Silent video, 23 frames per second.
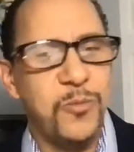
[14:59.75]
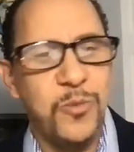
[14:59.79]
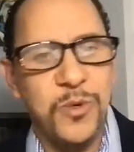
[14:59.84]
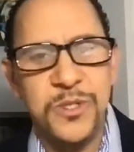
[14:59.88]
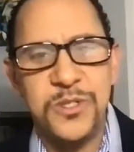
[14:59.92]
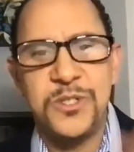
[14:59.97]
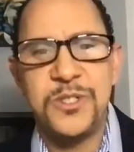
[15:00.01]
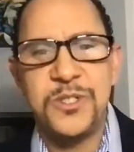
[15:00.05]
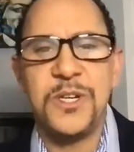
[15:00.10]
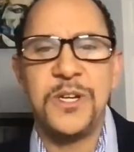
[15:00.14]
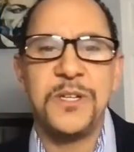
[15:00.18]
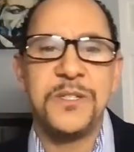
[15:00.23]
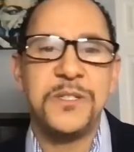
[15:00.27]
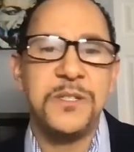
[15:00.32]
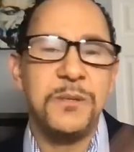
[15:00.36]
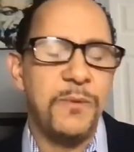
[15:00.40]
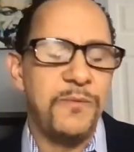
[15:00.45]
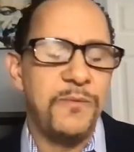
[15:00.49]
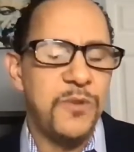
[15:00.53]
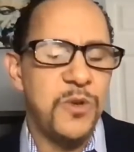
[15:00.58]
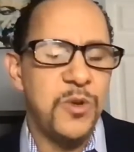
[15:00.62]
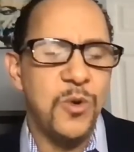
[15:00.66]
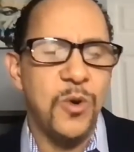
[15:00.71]
which
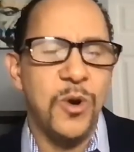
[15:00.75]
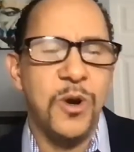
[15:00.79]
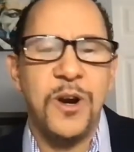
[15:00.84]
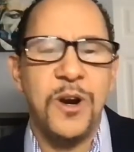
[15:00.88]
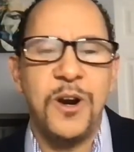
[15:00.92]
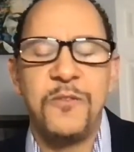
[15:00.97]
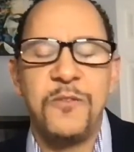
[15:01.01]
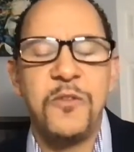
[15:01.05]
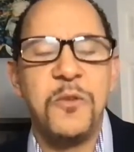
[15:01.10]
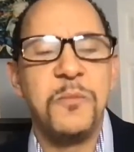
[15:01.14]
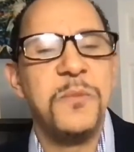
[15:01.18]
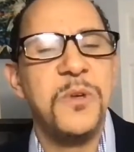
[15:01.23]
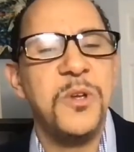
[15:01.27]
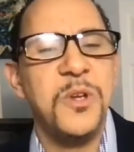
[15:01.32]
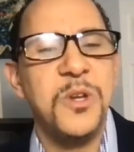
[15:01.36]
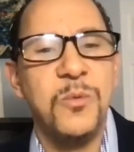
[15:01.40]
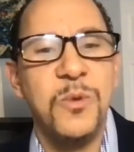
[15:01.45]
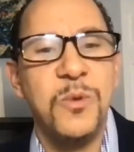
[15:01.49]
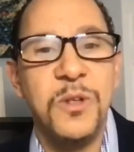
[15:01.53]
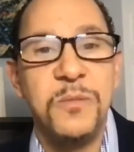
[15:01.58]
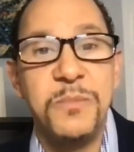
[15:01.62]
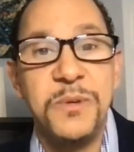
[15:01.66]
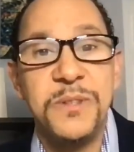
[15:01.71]
some of you are
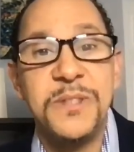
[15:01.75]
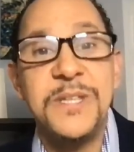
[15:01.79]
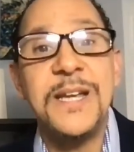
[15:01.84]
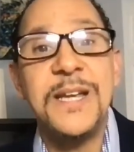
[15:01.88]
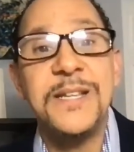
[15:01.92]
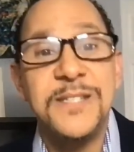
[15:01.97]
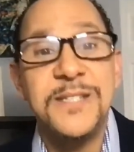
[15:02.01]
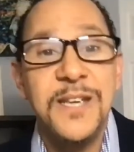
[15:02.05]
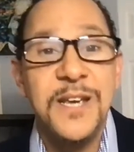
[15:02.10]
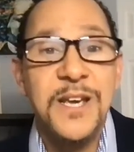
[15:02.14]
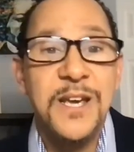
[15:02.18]
familiar with. But that's